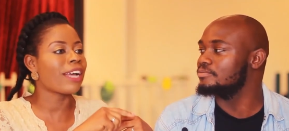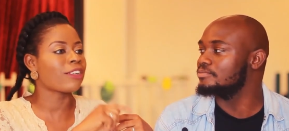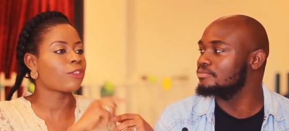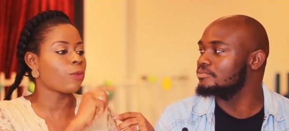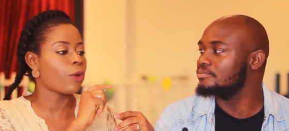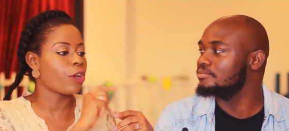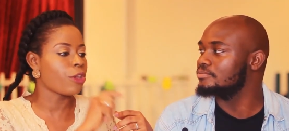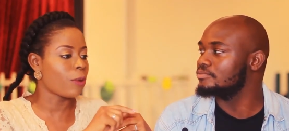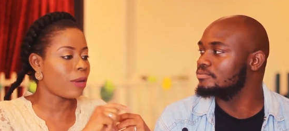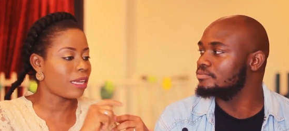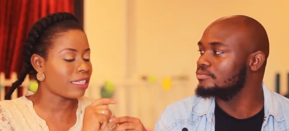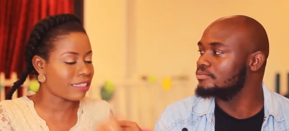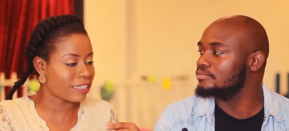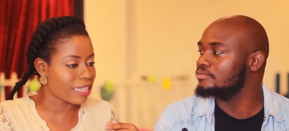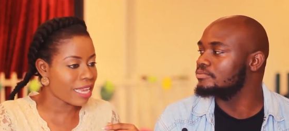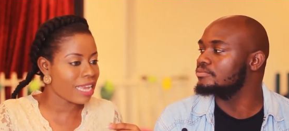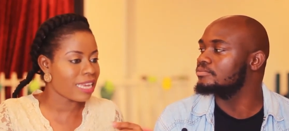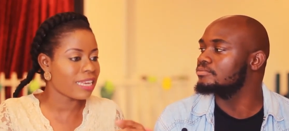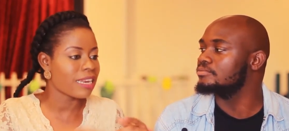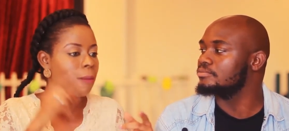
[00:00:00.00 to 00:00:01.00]
Speaker 1: back to what you were
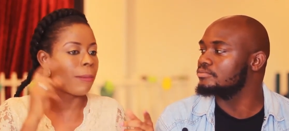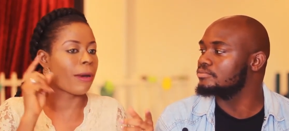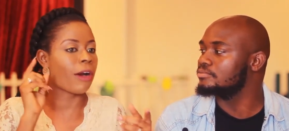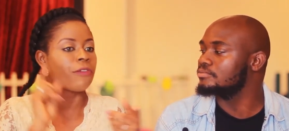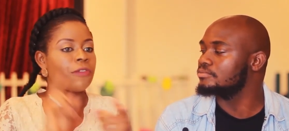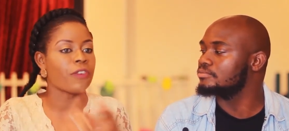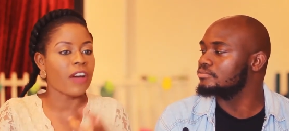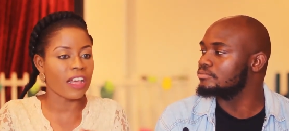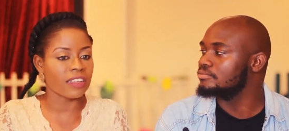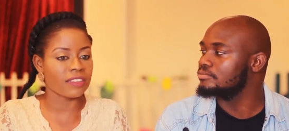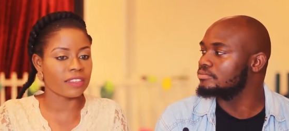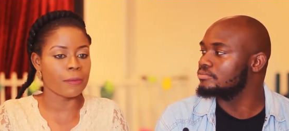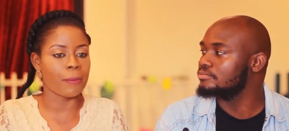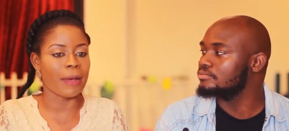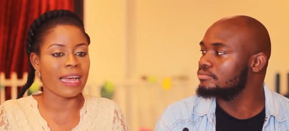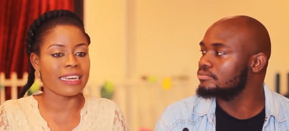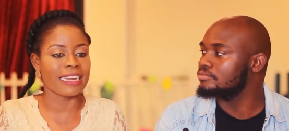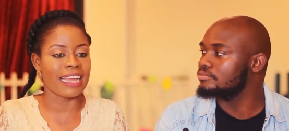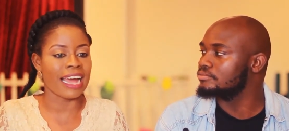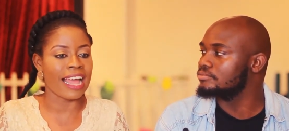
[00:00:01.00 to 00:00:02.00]
saying about Falz the
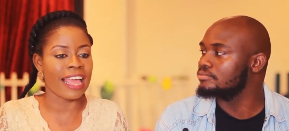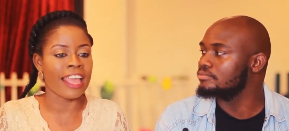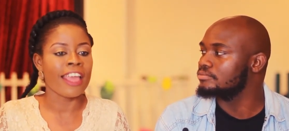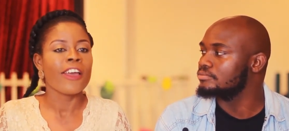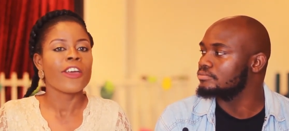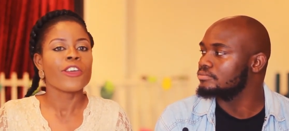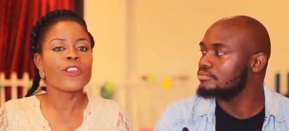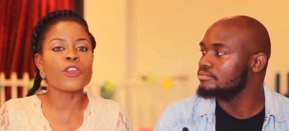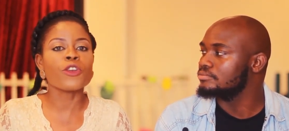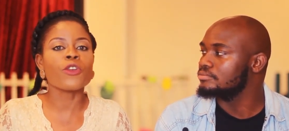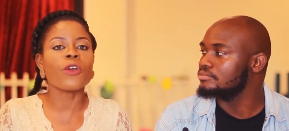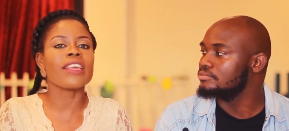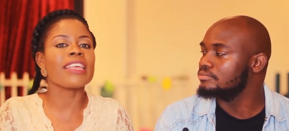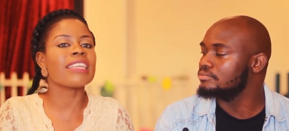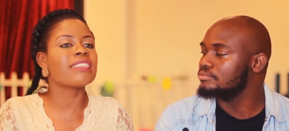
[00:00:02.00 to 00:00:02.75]
Bad Guy, you know,